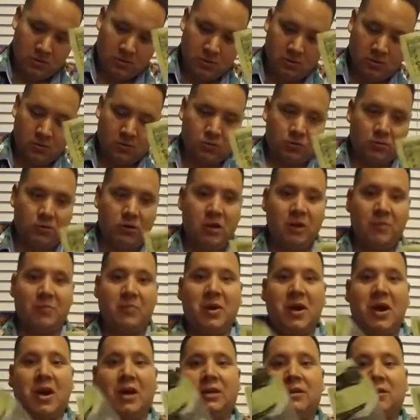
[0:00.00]
three
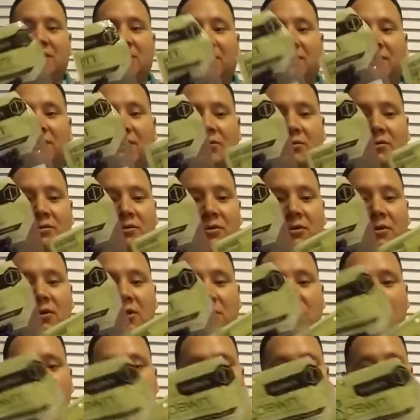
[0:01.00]
packs of those.
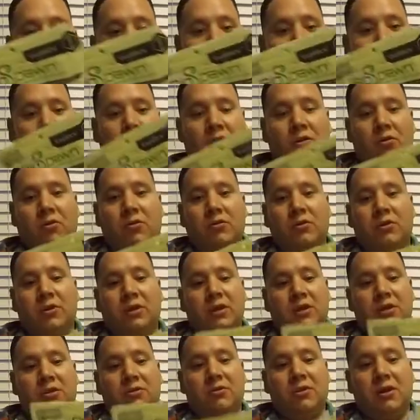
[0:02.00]
So
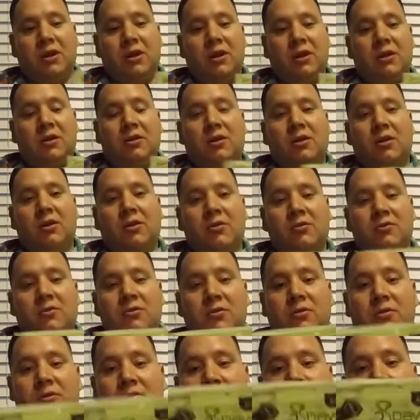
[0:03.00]
this right here alone,
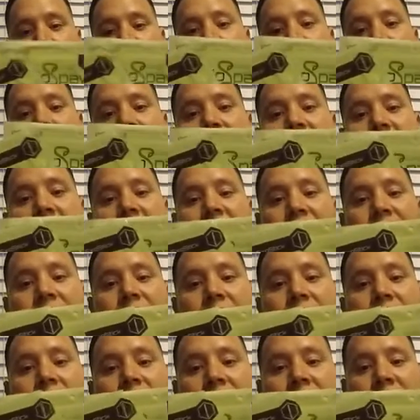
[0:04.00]
if I would have paid
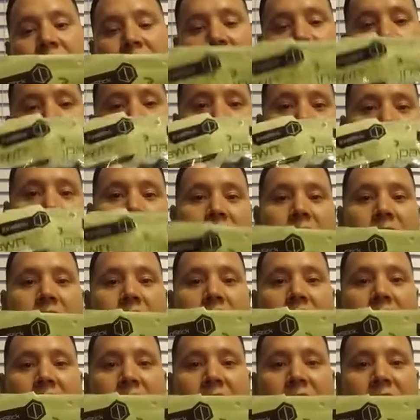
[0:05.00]
full retail,
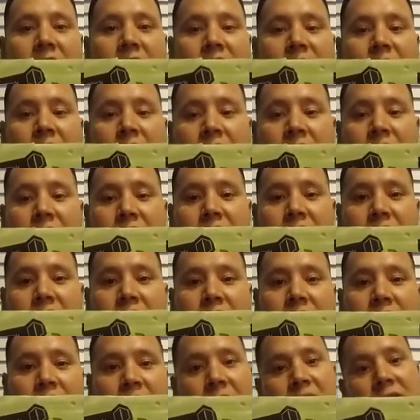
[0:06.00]
18 bucks
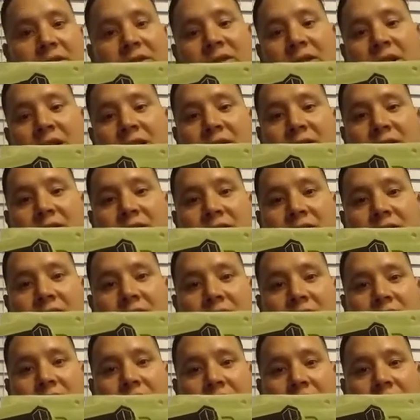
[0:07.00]
plus taxes.
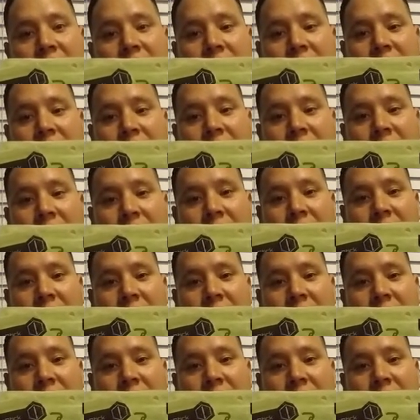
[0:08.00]
All